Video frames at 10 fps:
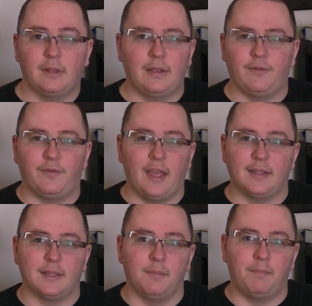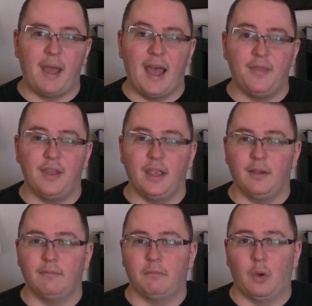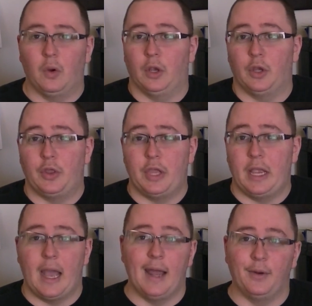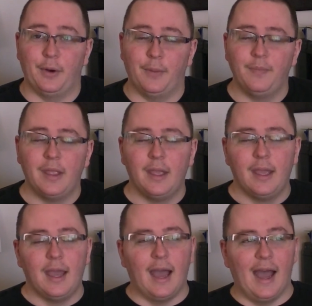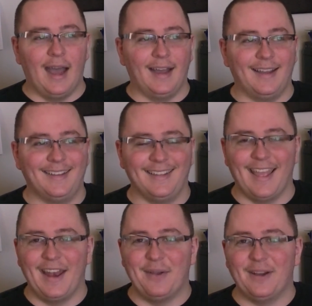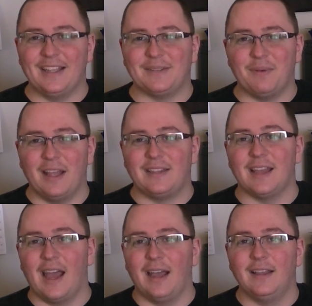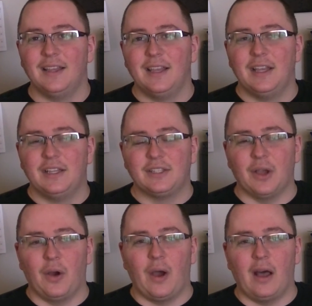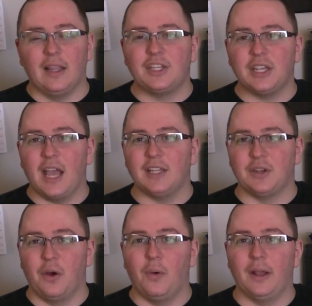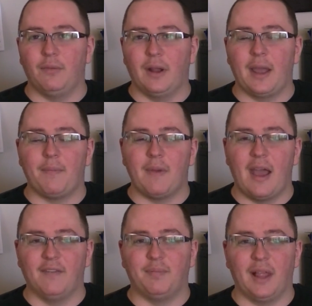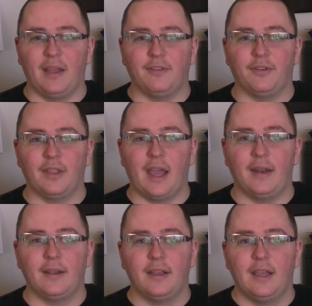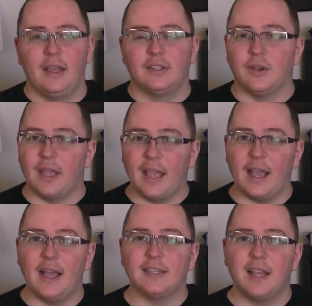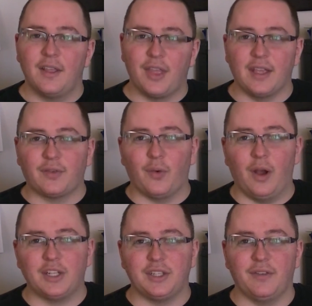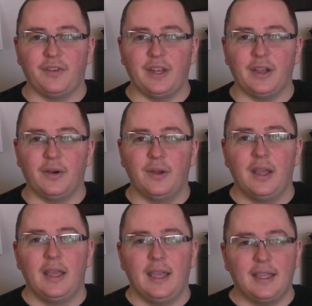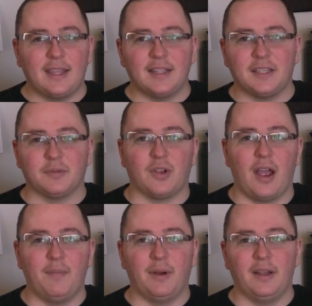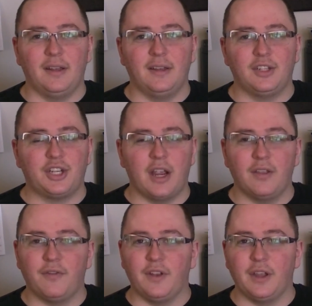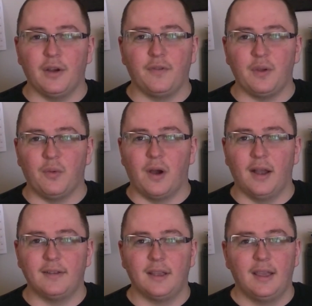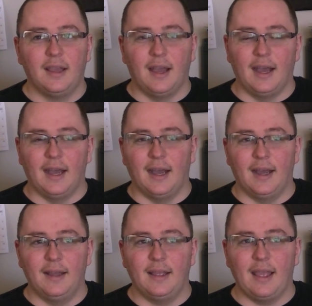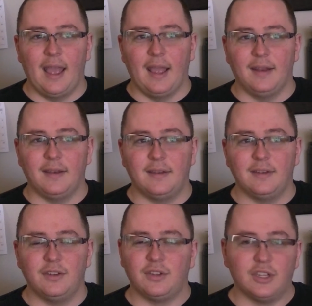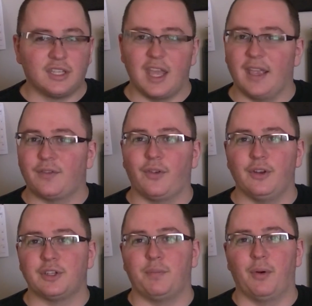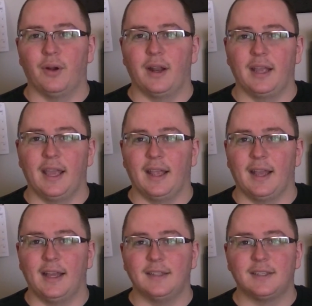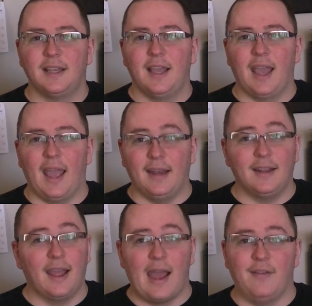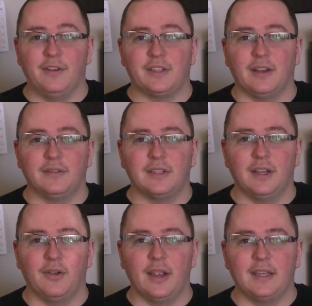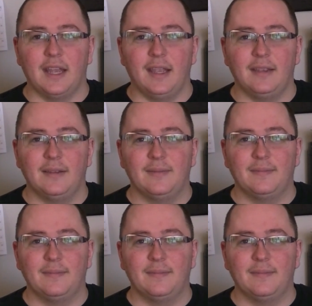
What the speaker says: If that's a bad thing or a good thing, I don't know. Anyways, but so I'll let you guys know what I have planned for that. So again, guys, thanks for watching the video. Hit that subscribe button. Share the video if you want. And just thanks for your support again, guys. And have yourselves a great day.